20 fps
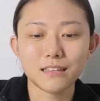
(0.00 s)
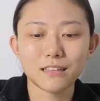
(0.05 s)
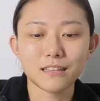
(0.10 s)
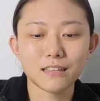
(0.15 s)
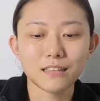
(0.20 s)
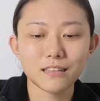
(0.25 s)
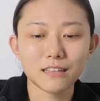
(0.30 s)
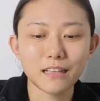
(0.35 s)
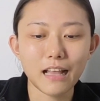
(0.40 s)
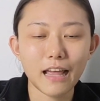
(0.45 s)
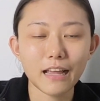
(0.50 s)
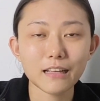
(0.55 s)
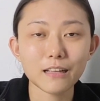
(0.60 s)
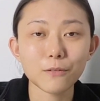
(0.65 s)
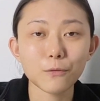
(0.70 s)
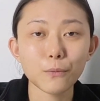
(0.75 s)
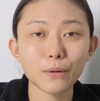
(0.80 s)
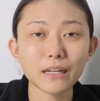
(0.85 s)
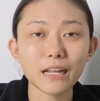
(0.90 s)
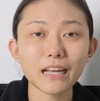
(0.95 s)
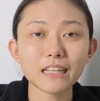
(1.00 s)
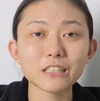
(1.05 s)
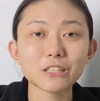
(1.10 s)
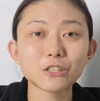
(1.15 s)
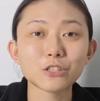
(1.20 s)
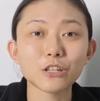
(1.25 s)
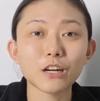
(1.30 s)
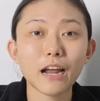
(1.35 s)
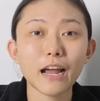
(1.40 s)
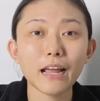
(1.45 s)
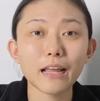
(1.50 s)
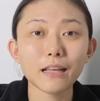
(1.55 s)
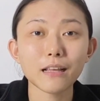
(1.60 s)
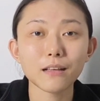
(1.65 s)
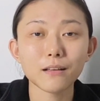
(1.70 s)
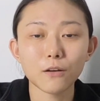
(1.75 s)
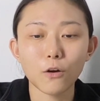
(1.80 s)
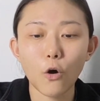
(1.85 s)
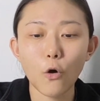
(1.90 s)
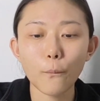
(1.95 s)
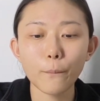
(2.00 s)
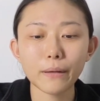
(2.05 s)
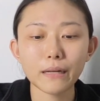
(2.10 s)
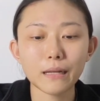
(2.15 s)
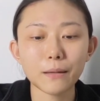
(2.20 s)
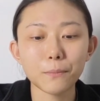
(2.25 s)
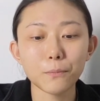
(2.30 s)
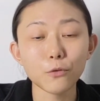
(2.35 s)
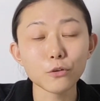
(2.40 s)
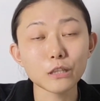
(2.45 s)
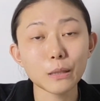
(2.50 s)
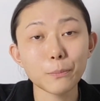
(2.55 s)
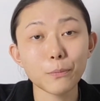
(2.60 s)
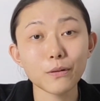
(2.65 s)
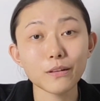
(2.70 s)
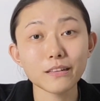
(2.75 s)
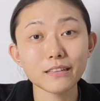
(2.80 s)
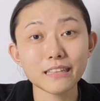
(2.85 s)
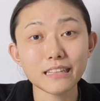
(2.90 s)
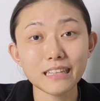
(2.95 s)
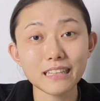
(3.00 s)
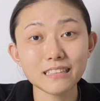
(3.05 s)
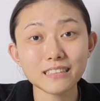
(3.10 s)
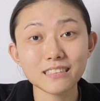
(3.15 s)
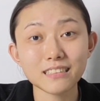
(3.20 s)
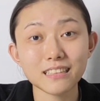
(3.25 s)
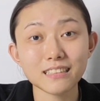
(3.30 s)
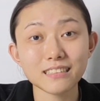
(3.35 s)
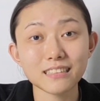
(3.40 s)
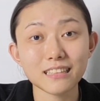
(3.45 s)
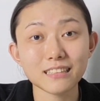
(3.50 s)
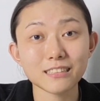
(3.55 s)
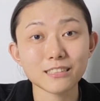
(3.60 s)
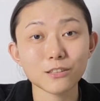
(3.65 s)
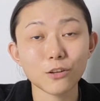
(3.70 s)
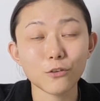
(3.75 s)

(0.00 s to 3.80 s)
Like when I try opening multiple instances of